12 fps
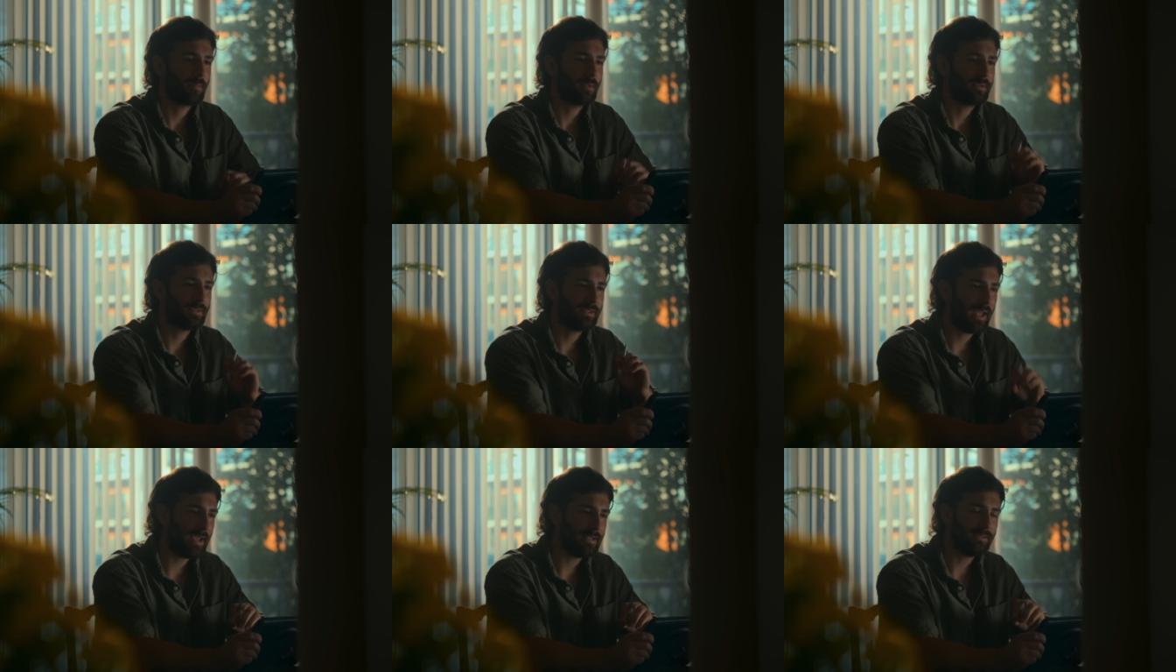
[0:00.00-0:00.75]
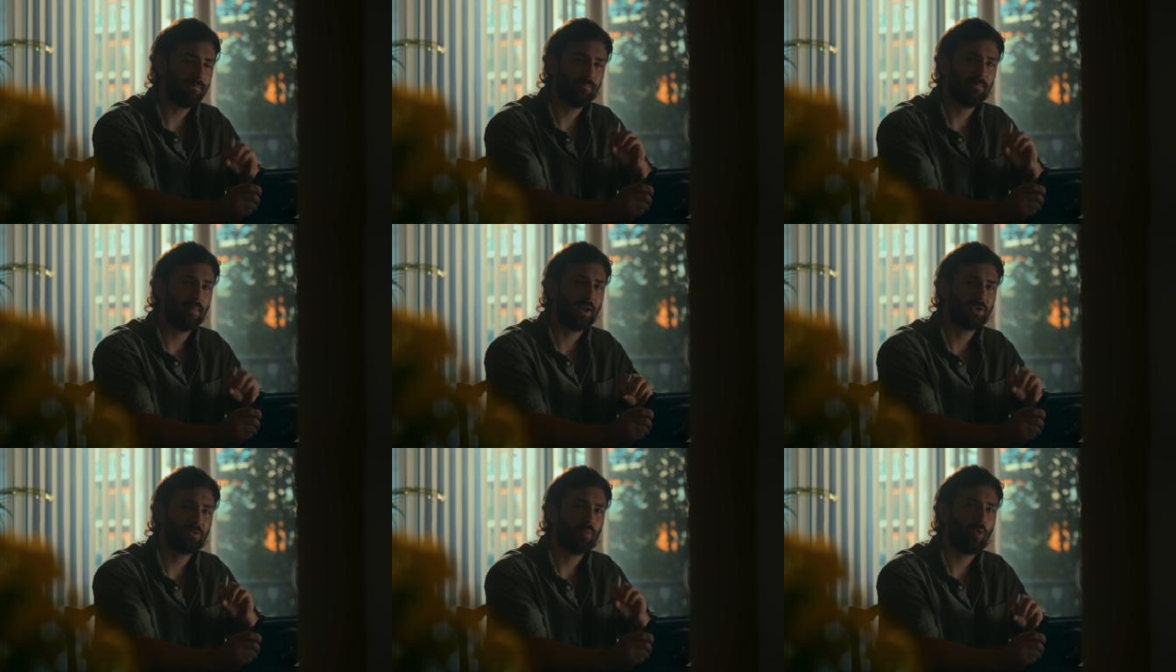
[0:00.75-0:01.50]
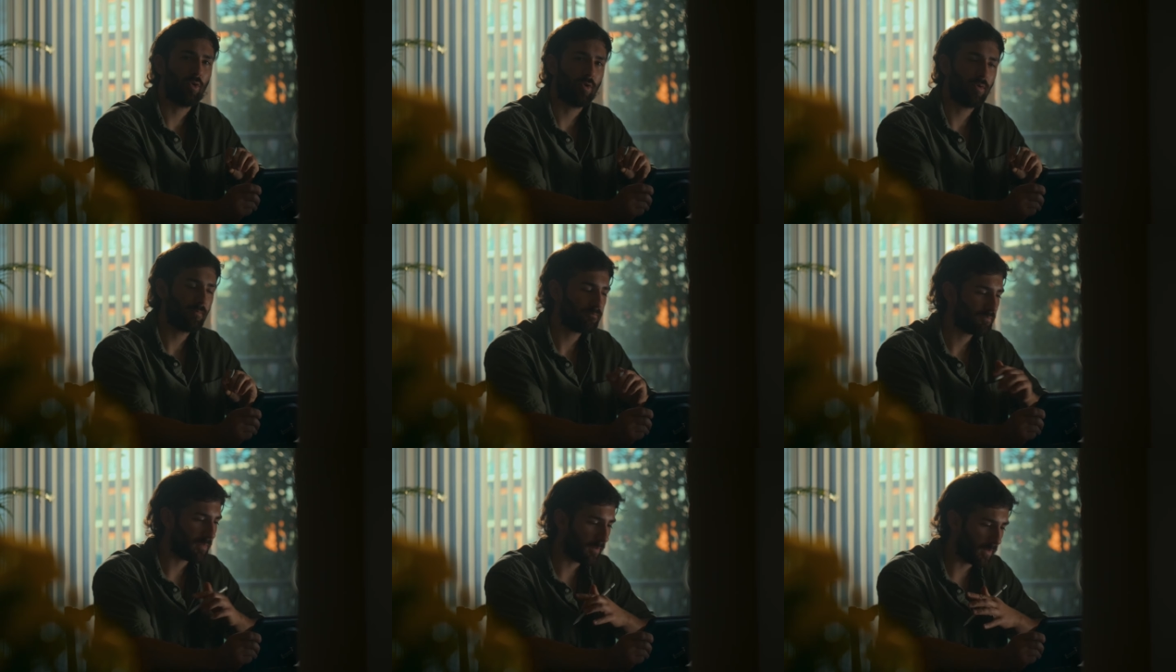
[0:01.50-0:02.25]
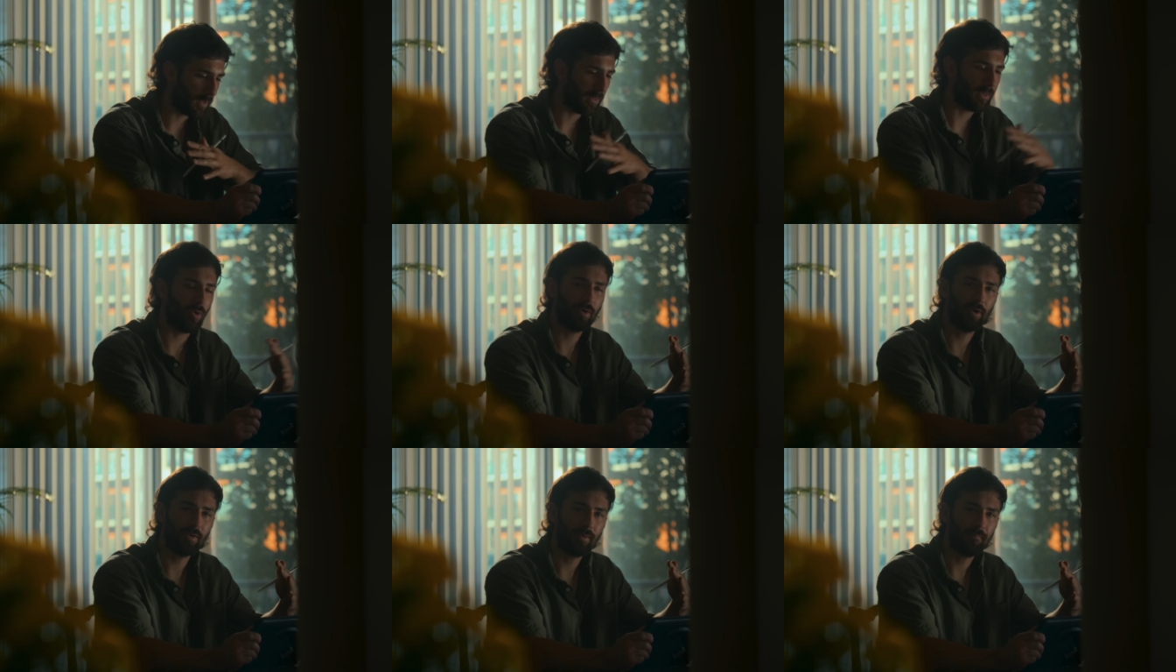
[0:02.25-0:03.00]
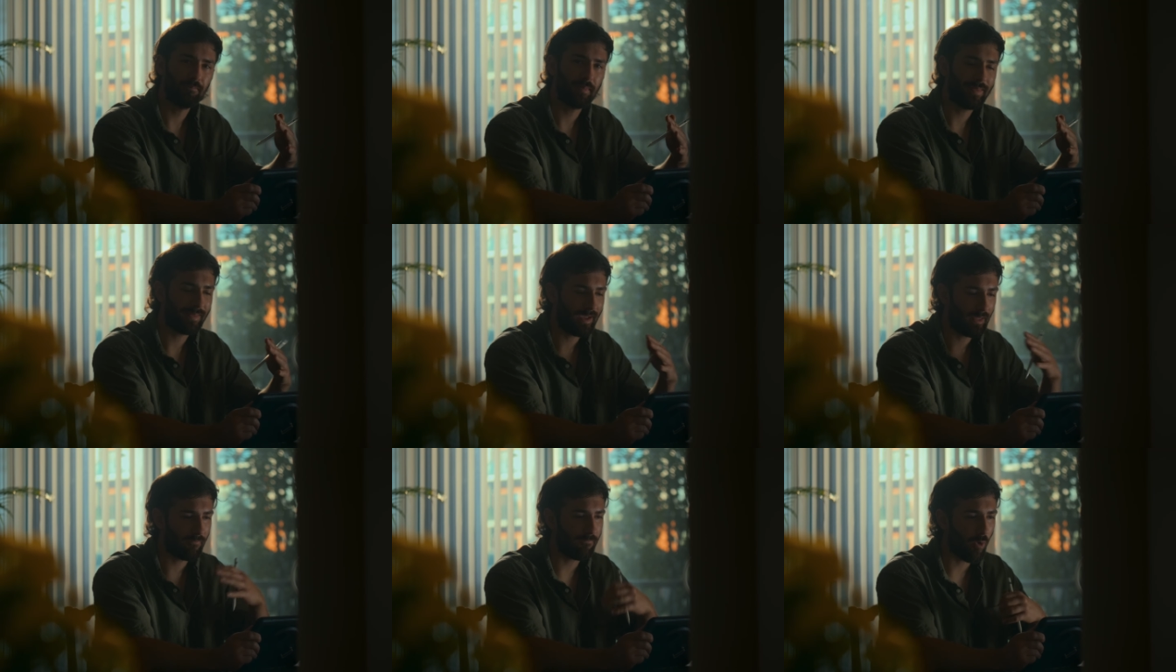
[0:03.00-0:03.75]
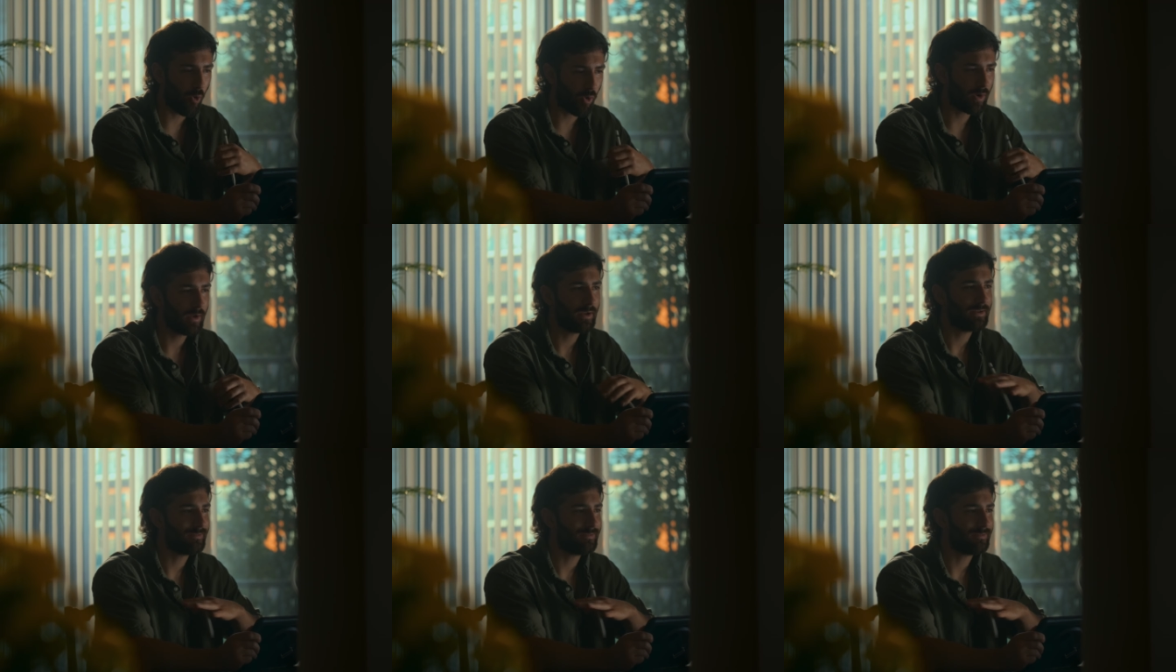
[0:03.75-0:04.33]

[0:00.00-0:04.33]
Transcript: stays much more longer and fog